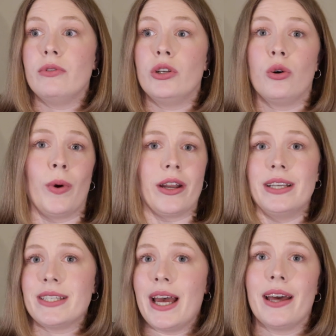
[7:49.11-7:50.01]
where
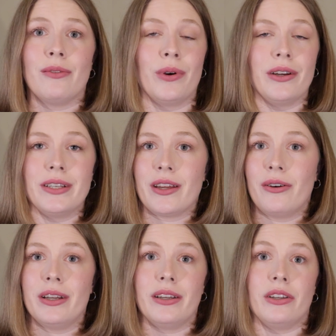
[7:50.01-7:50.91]
he's at, where he's
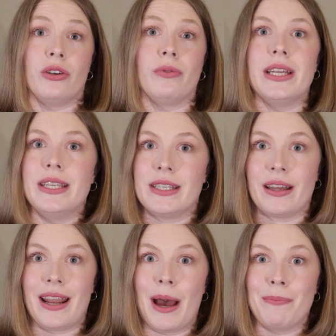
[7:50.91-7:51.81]
going, is it
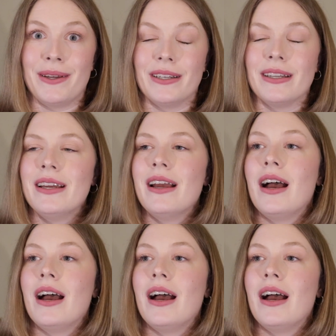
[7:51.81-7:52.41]
going to happen?